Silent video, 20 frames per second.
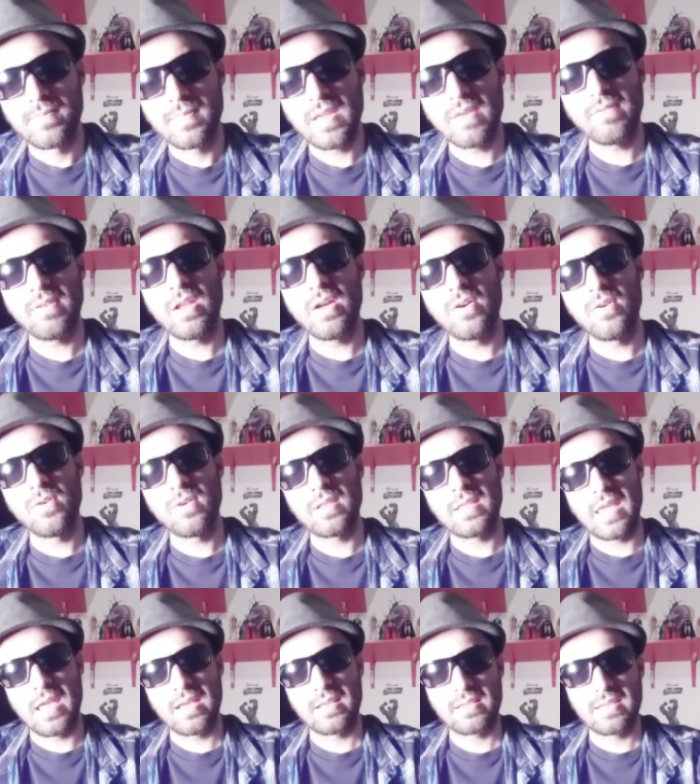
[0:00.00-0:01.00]
even though
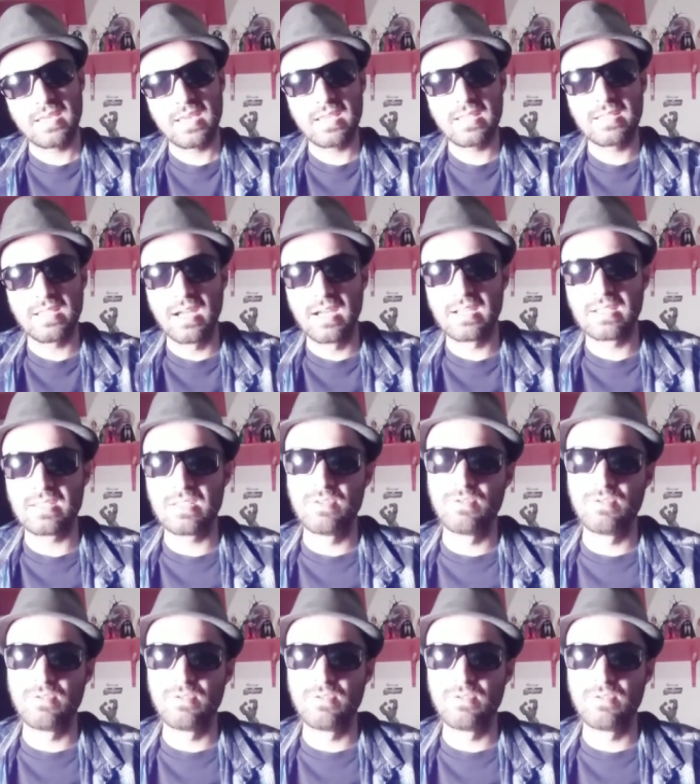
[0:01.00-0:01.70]
that he does